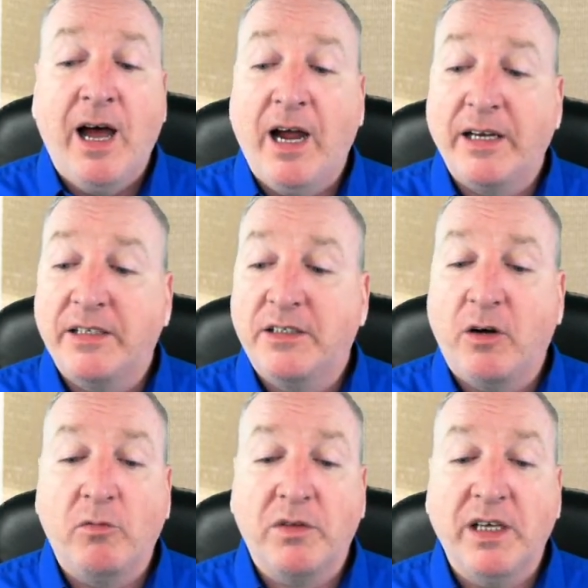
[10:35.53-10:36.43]
I
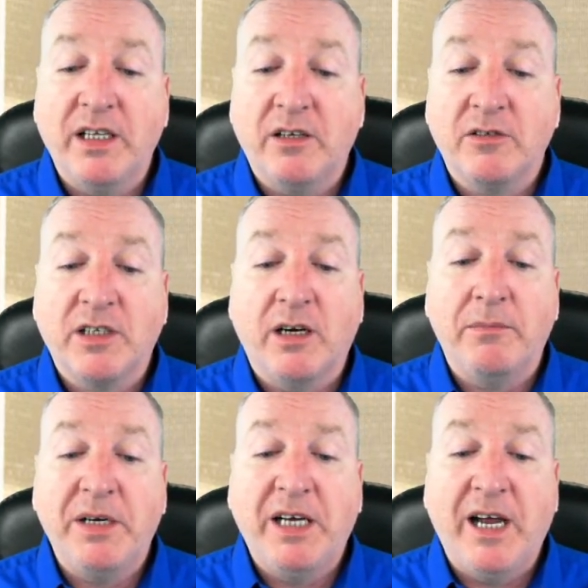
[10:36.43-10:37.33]
don't think there's going to
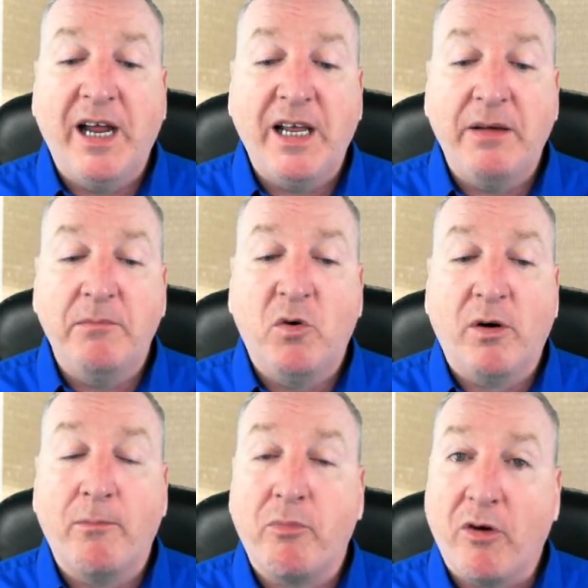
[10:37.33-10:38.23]
be any
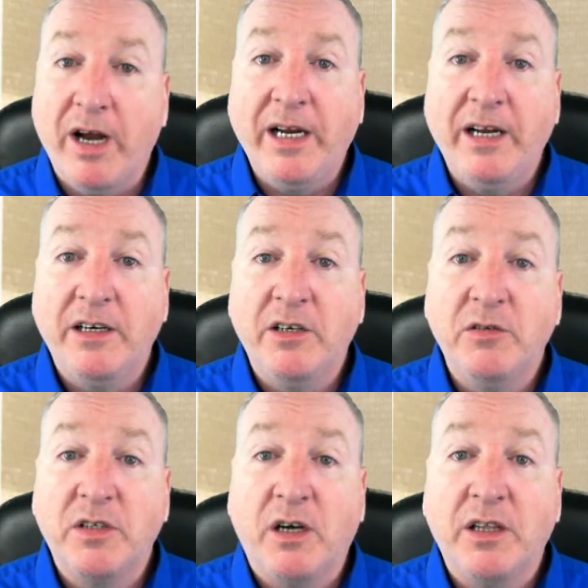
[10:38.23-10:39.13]
more breaking
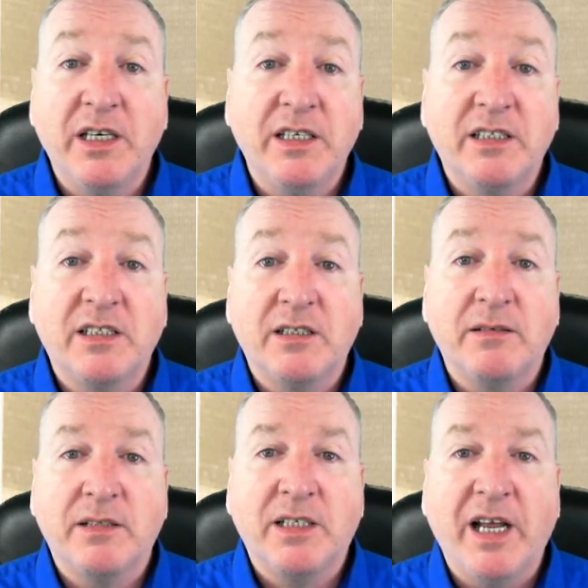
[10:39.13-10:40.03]
news on this
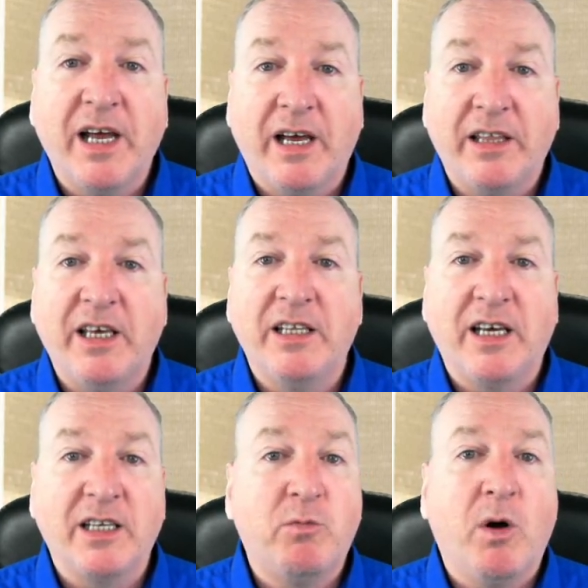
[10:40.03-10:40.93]
today. I think
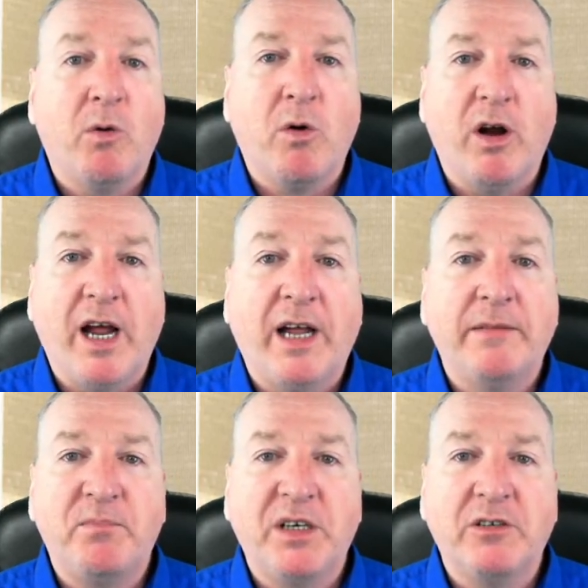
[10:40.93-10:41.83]
that's where we're at.